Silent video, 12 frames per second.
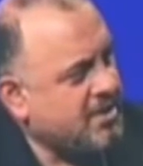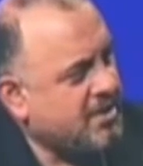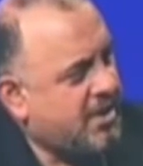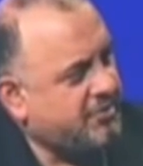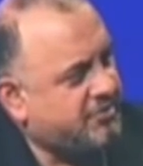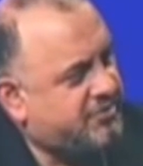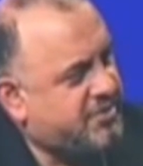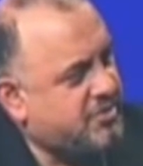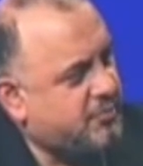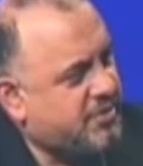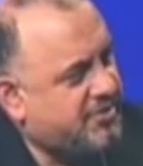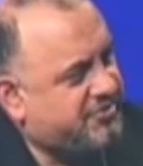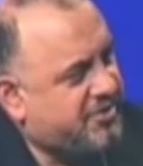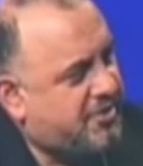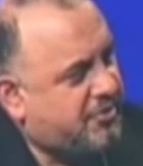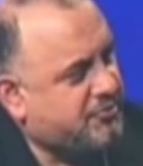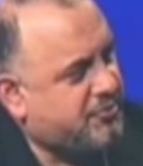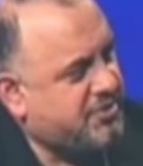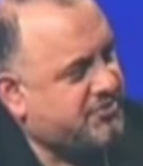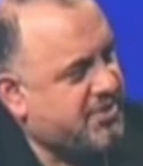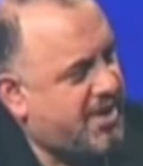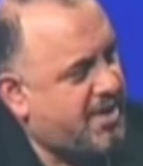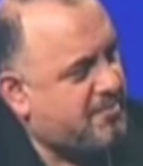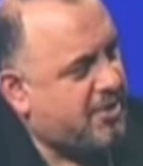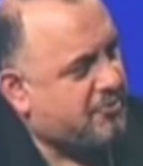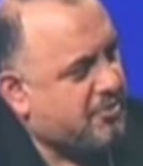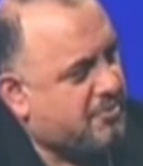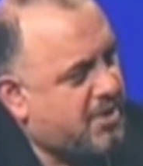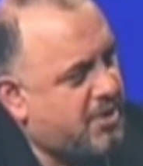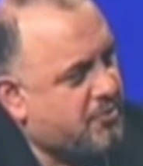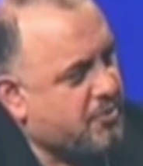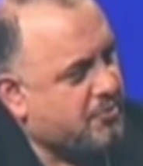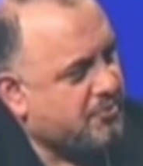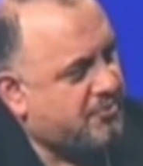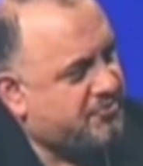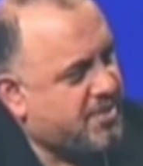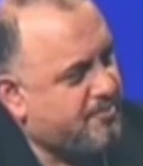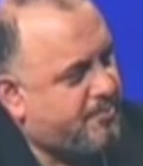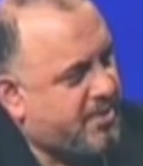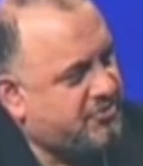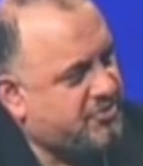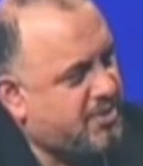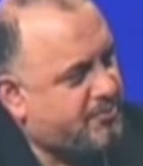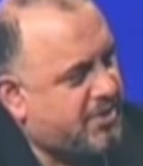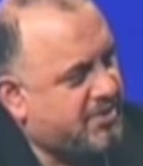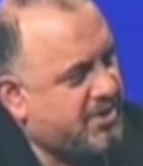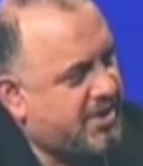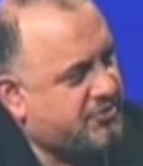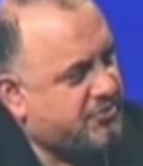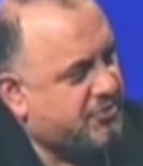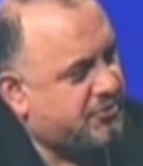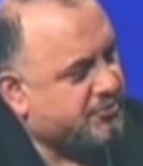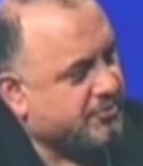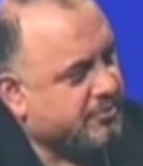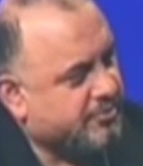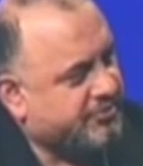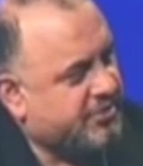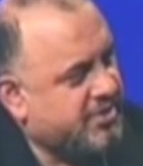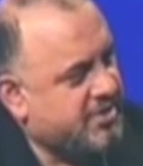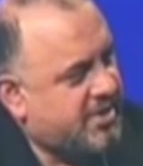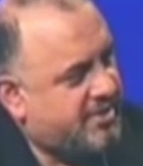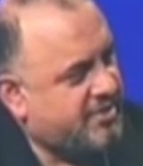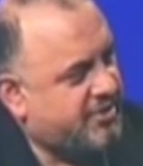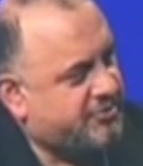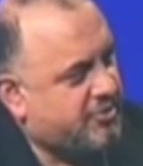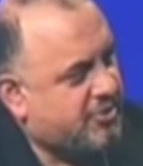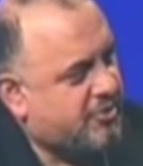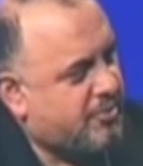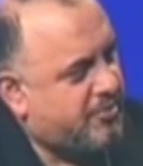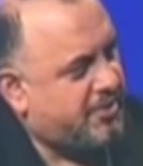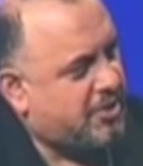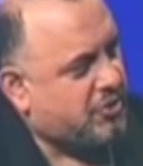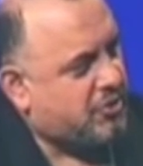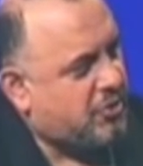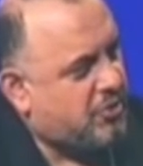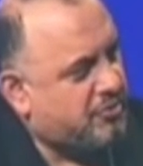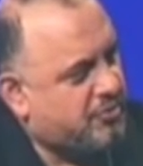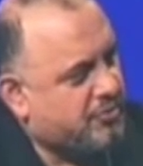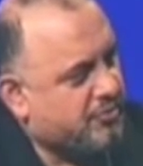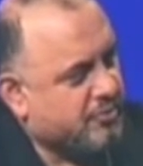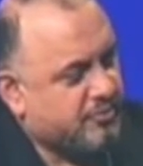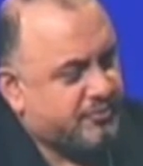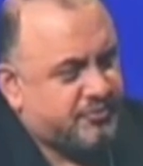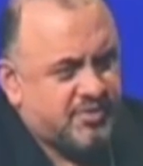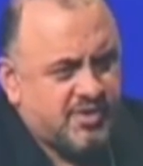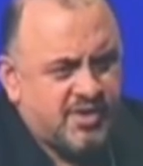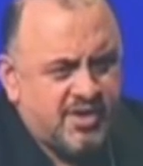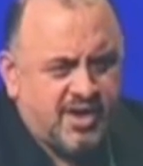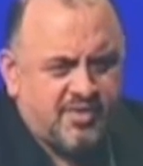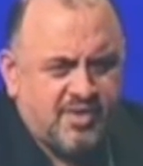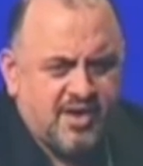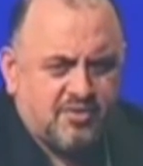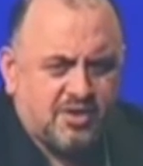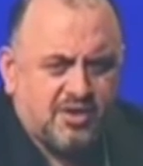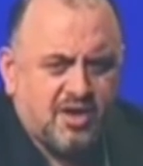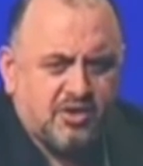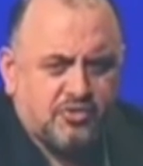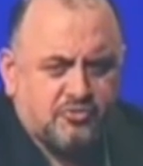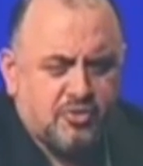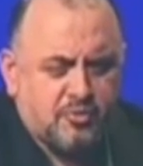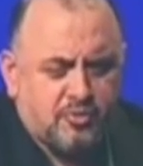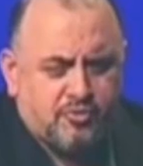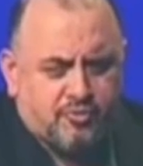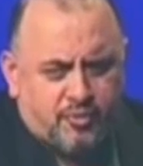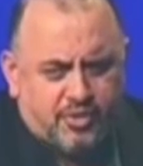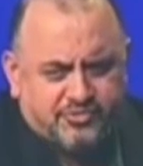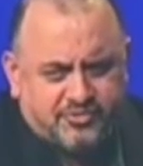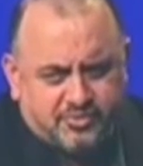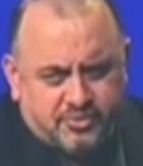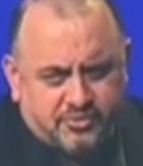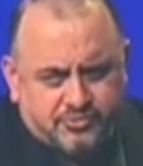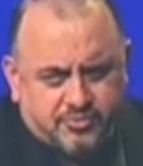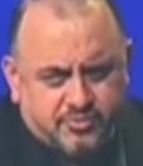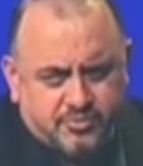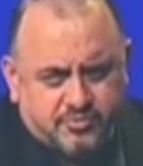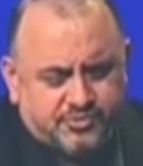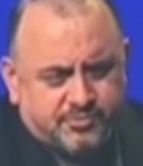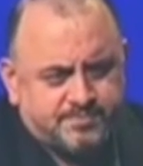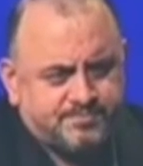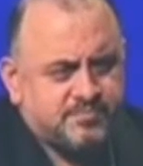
And you see that when the cells reach the 8-micron microgrooves, they bunch up on the edge of those grooves and they start growing along the grooves. And they have a lot of trouble crossing those grooves.